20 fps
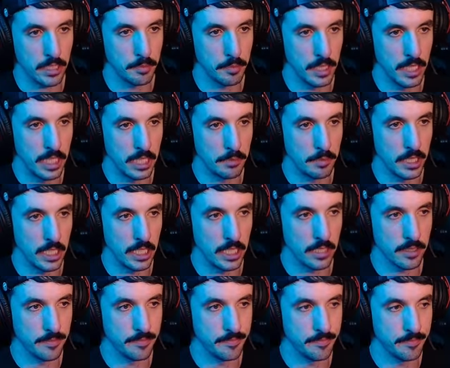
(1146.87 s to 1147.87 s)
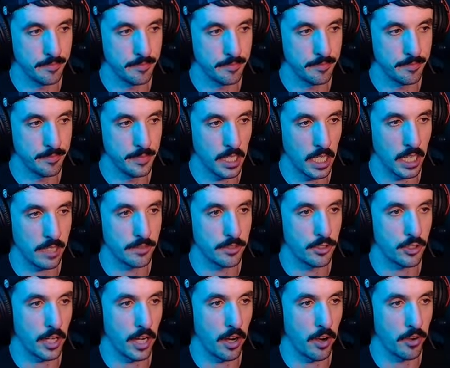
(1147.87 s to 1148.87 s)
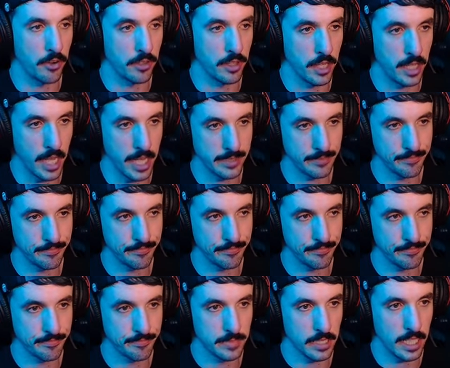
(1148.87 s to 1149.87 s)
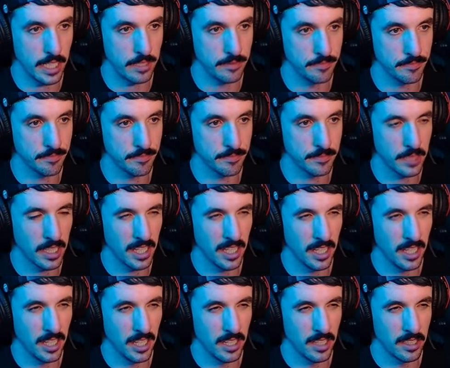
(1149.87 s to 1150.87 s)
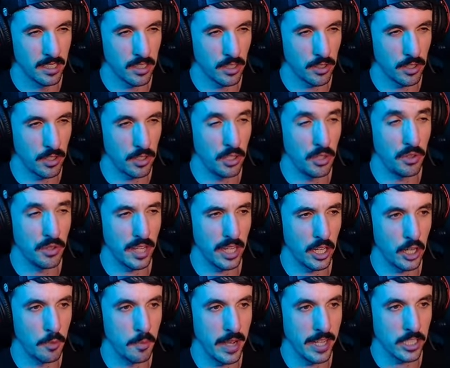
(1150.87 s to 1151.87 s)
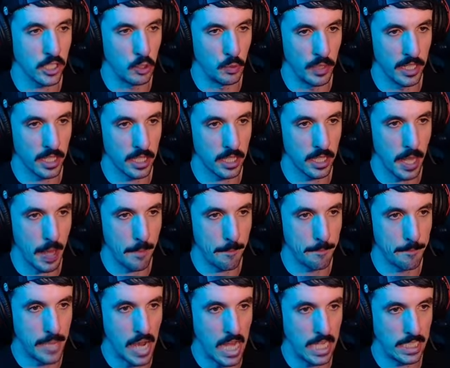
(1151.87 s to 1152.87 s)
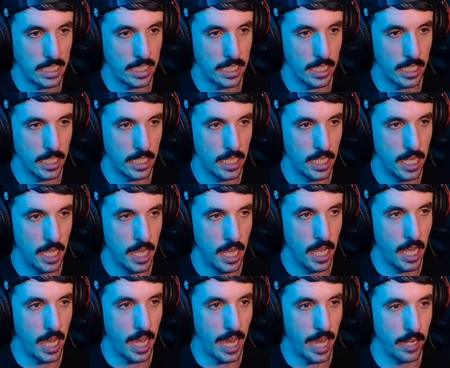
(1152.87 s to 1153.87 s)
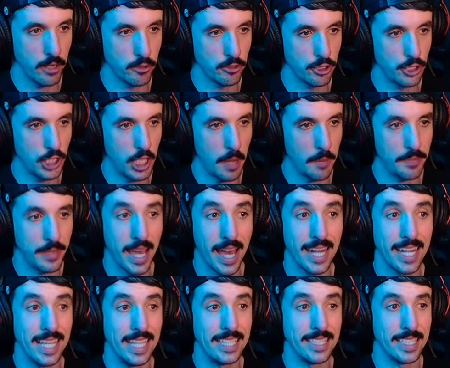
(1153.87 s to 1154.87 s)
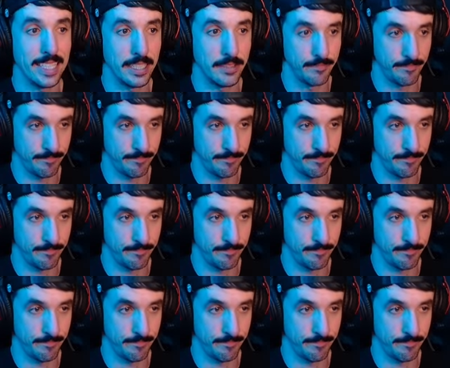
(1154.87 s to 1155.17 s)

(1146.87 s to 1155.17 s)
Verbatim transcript: please, please. I'm gonna have to try harder than that. Okay? I don't know who you think you're messing with, but I don't jump that easy.